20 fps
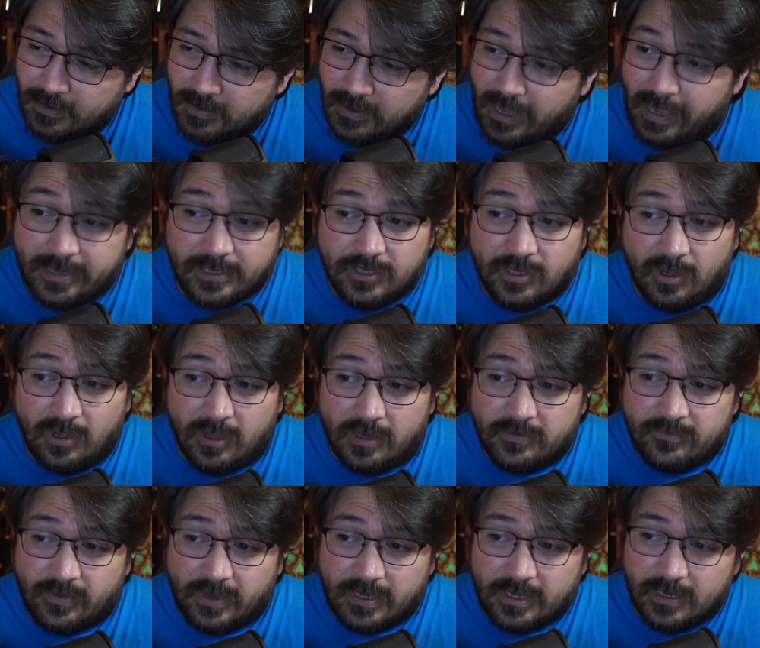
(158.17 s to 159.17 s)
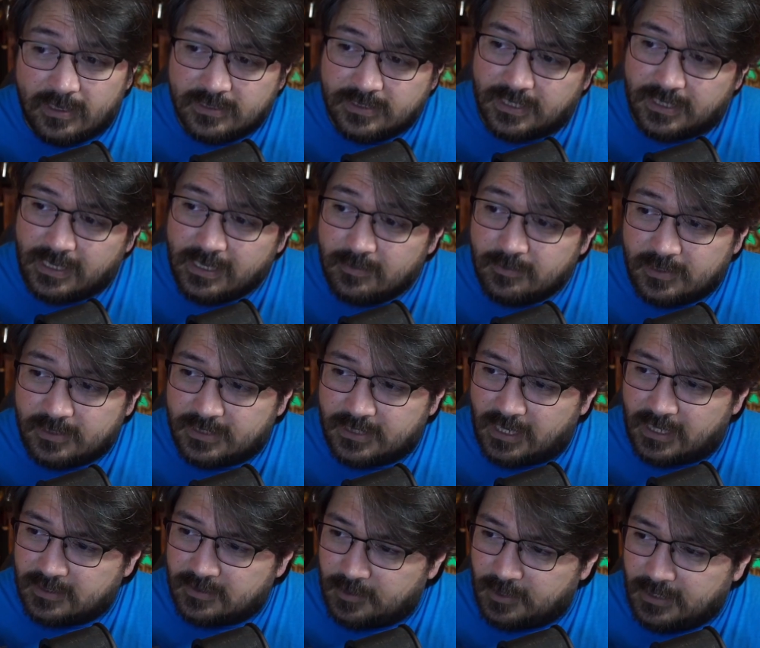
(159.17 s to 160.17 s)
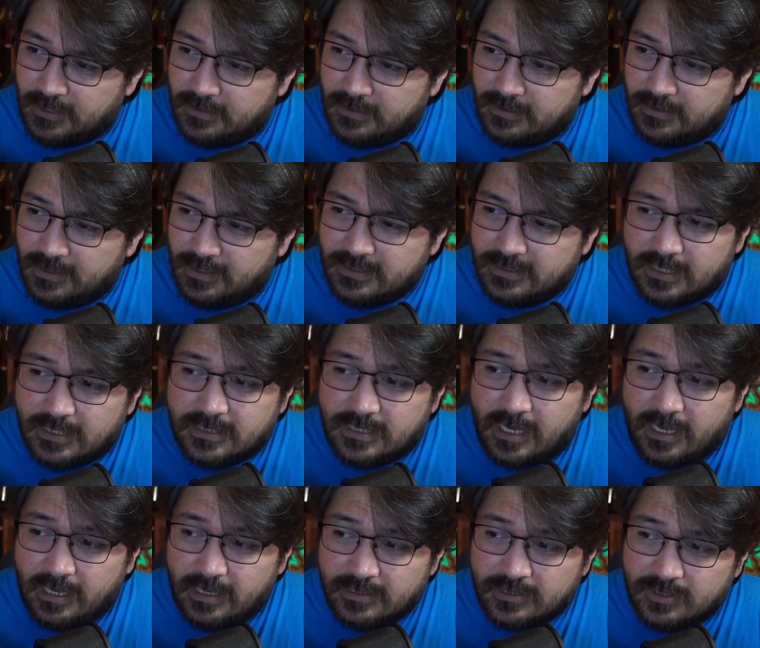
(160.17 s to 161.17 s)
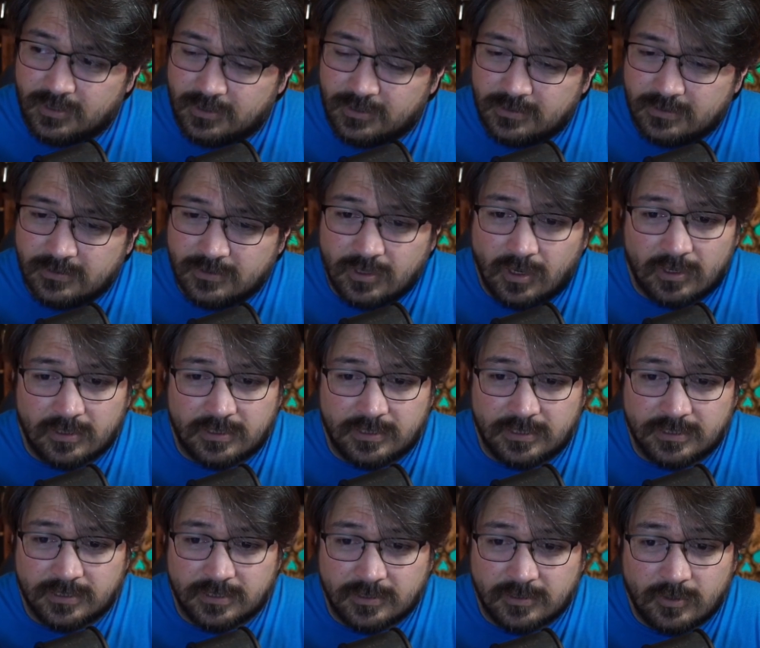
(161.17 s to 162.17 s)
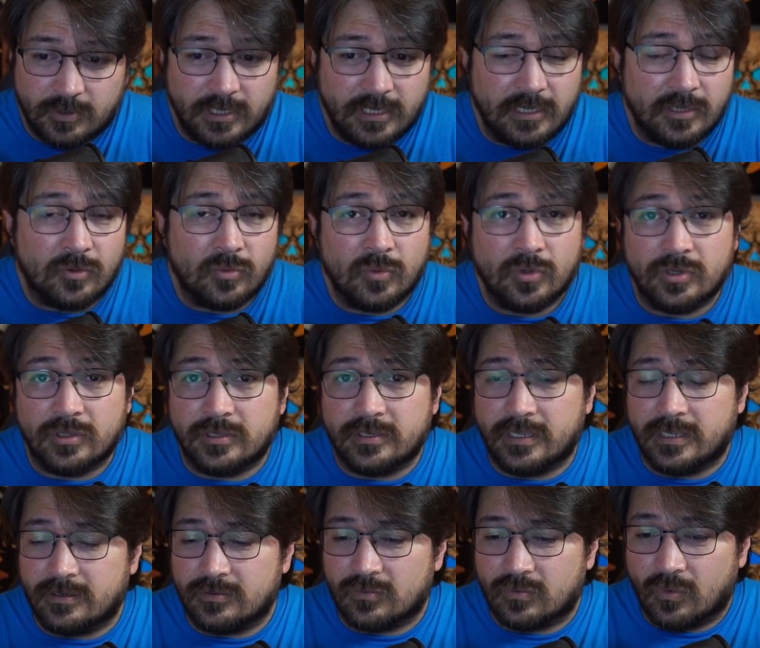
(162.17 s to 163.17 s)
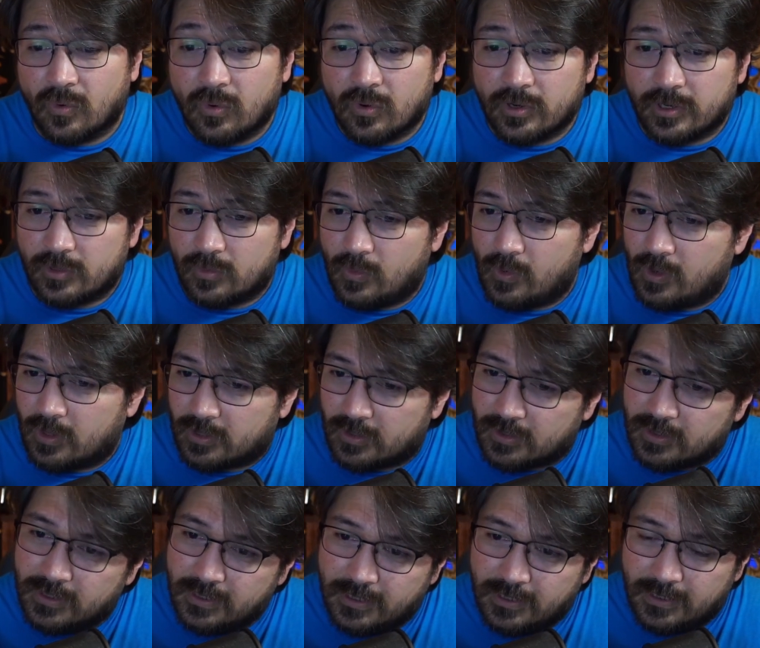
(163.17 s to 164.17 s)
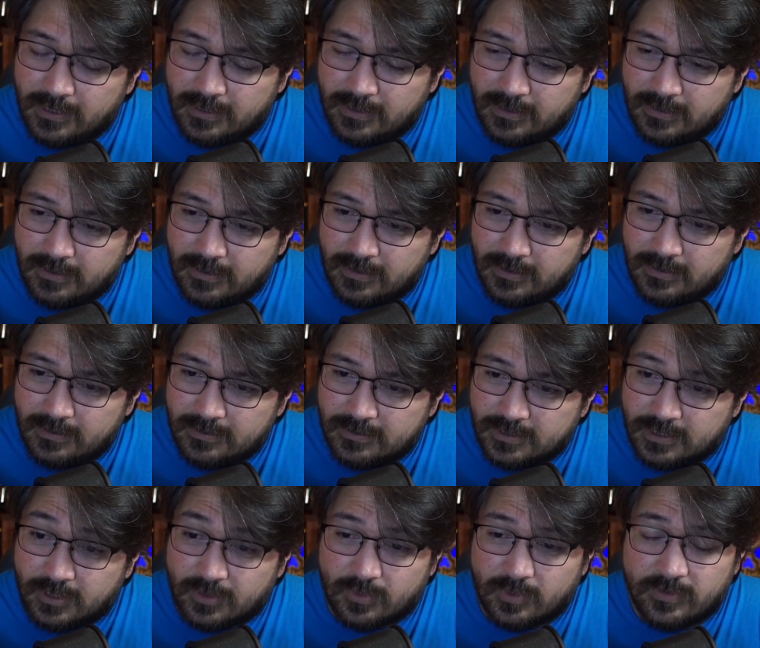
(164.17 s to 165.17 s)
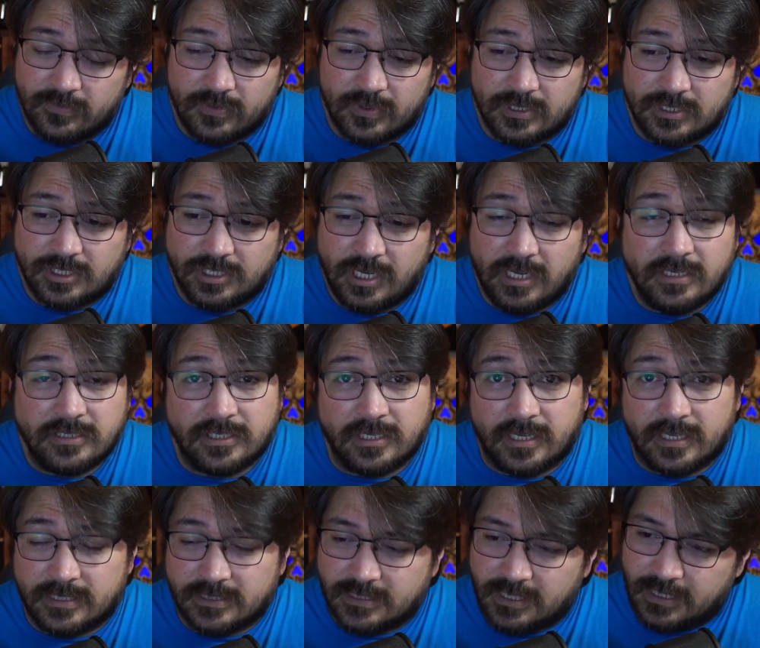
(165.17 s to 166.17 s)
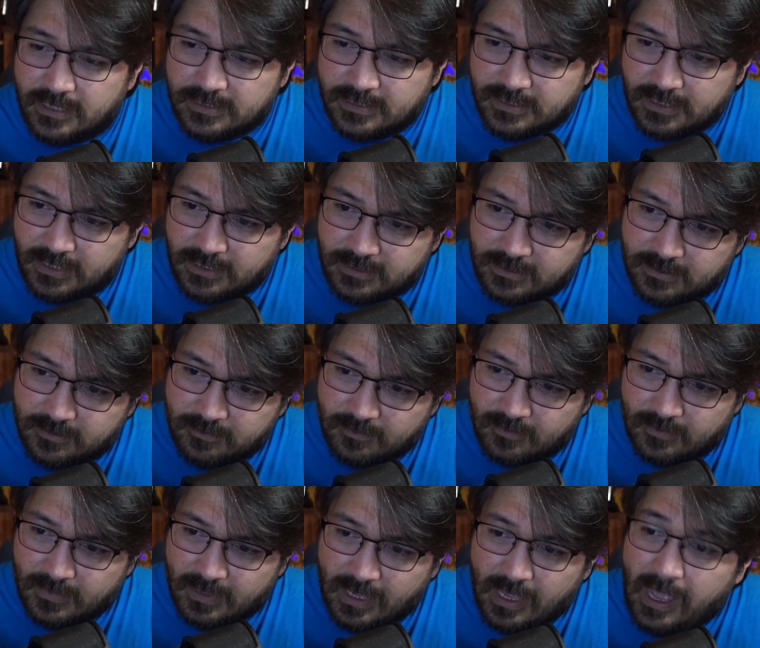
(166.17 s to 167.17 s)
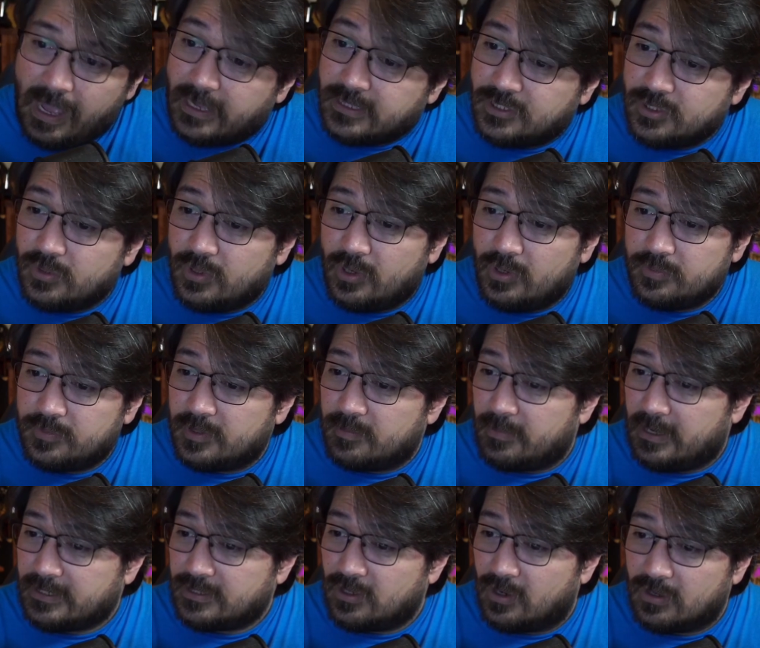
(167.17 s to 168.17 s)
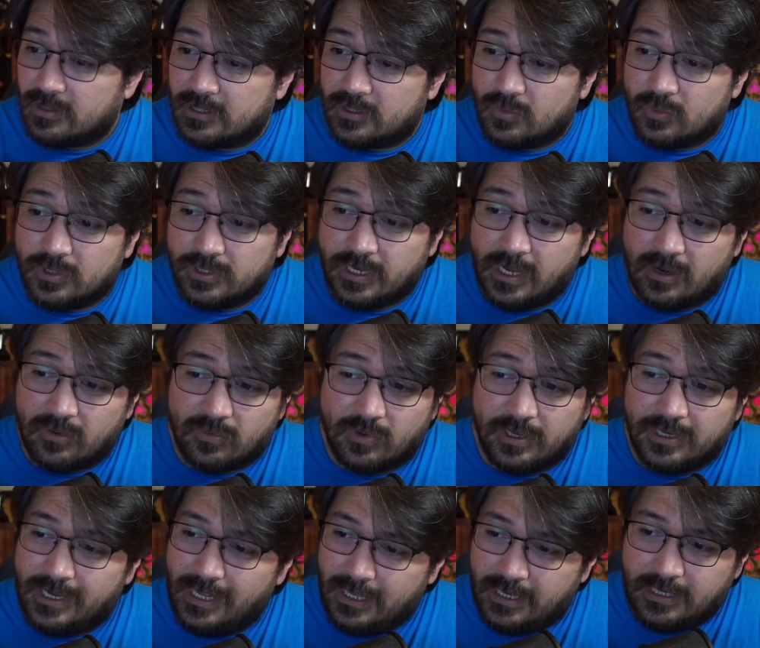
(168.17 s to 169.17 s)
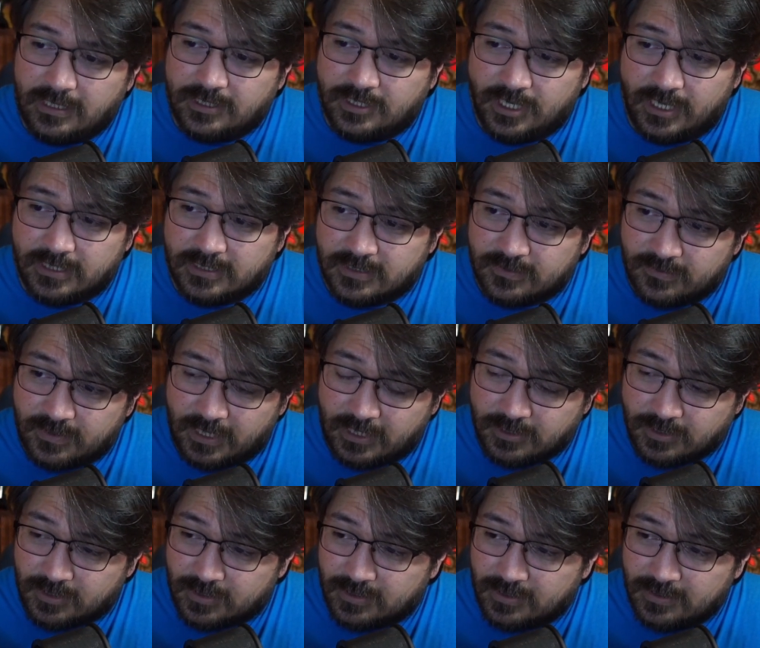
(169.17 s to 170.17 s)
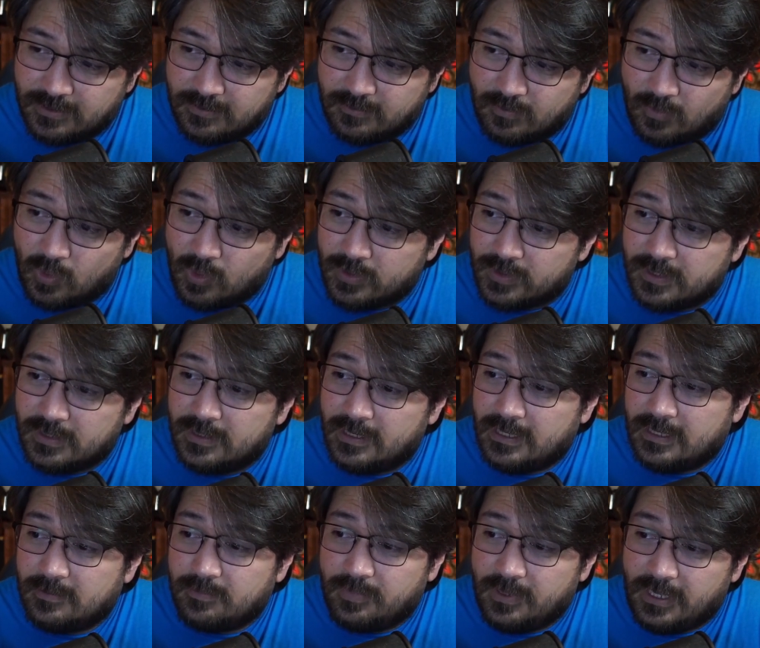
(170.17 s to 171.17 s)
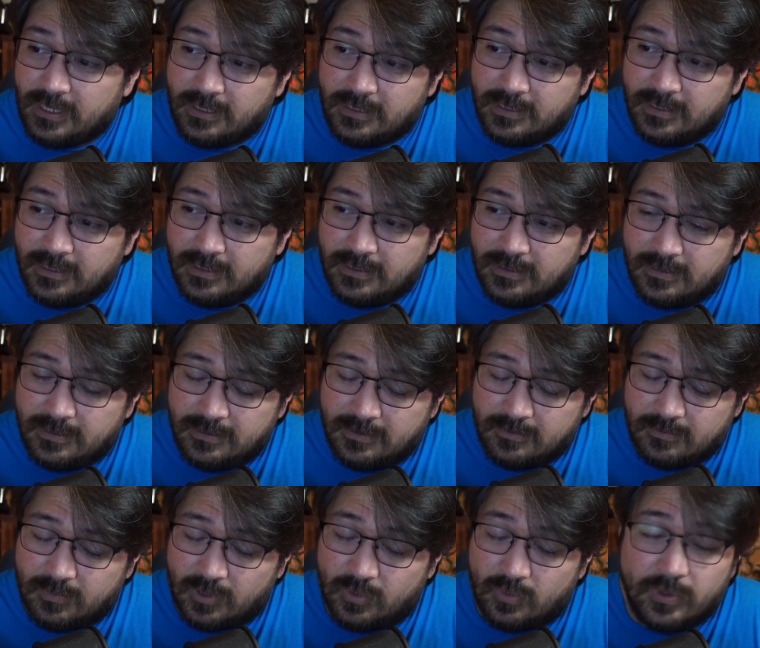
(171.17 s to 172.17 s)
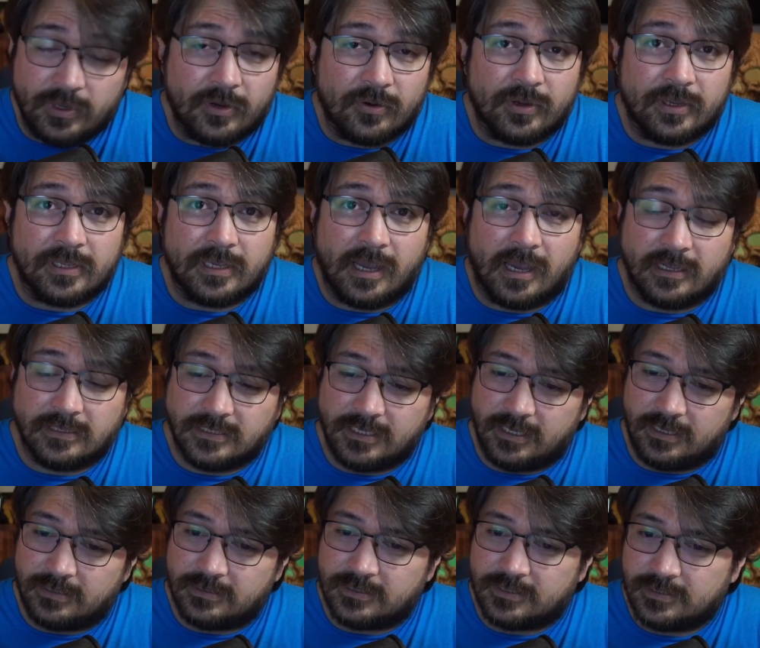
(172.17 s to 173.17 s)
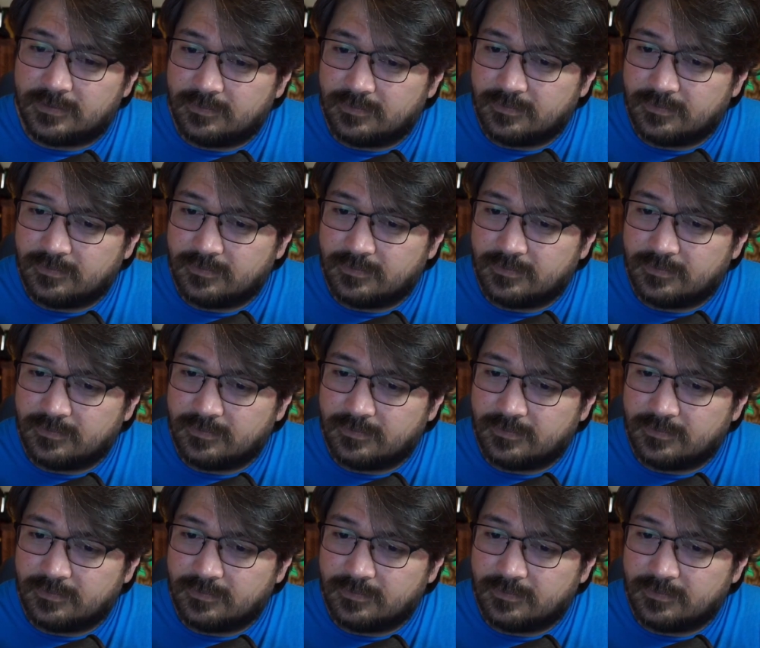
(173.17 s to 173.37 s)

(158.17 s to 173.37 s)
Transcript: At dawn, Van Helsing hypnotized me. He says I answered darkness, creaking wood, and roaring water. So the river is changing as they ascend. I do hope that my darling will not run any chance of danger, more than need be, but we are in God's hands.